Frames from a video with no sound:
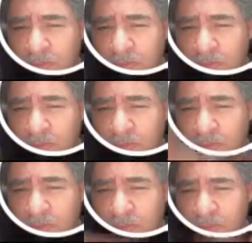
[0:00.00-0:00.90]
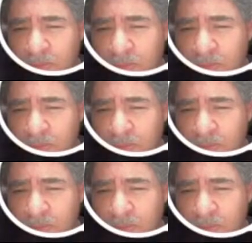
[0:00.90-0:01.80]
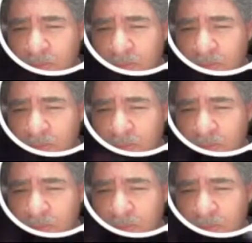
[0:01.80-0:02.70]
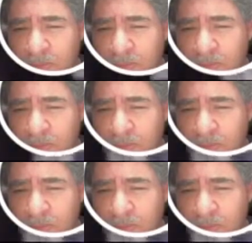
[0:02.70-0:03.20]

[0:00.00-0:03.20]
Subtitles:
(not speaking)